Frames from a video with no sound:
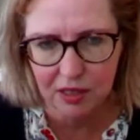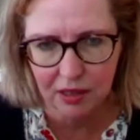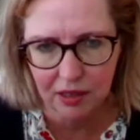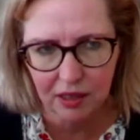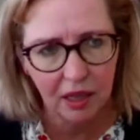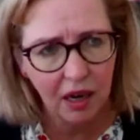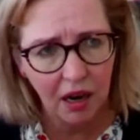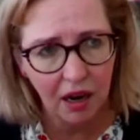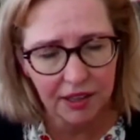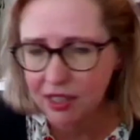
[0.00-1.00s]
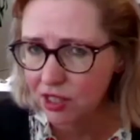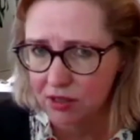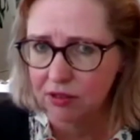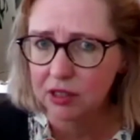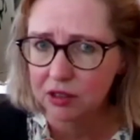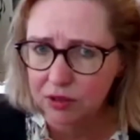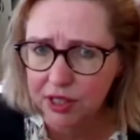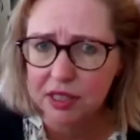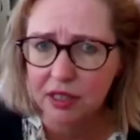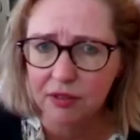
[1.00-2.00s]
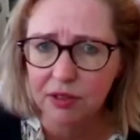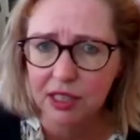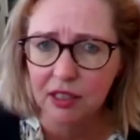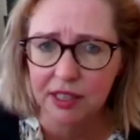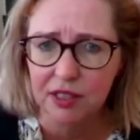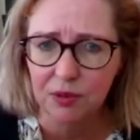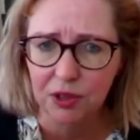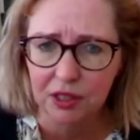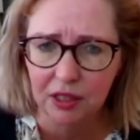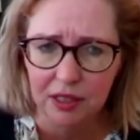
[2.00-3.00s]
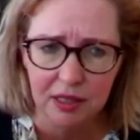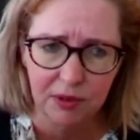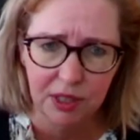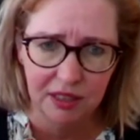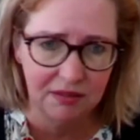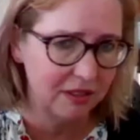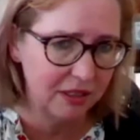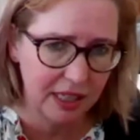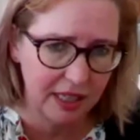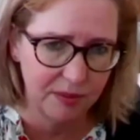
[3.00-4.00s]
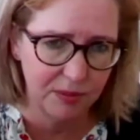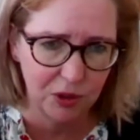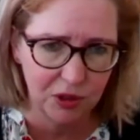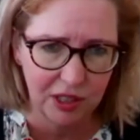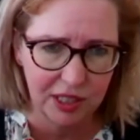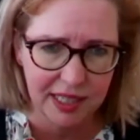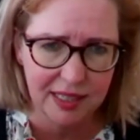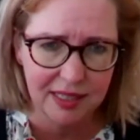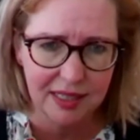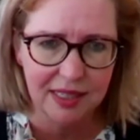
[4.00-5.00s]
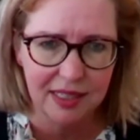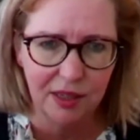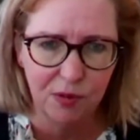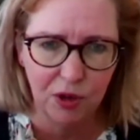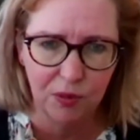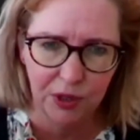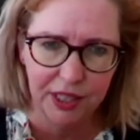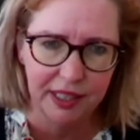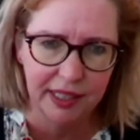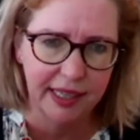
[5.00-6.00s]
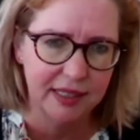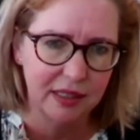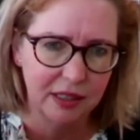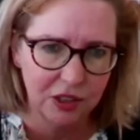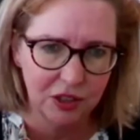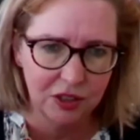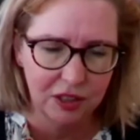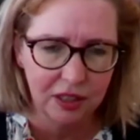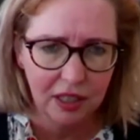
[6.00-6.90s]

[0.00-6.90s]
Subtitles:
So I think it's a really good question. I'd really like to work closely within the organisation just to see what we in CASA can do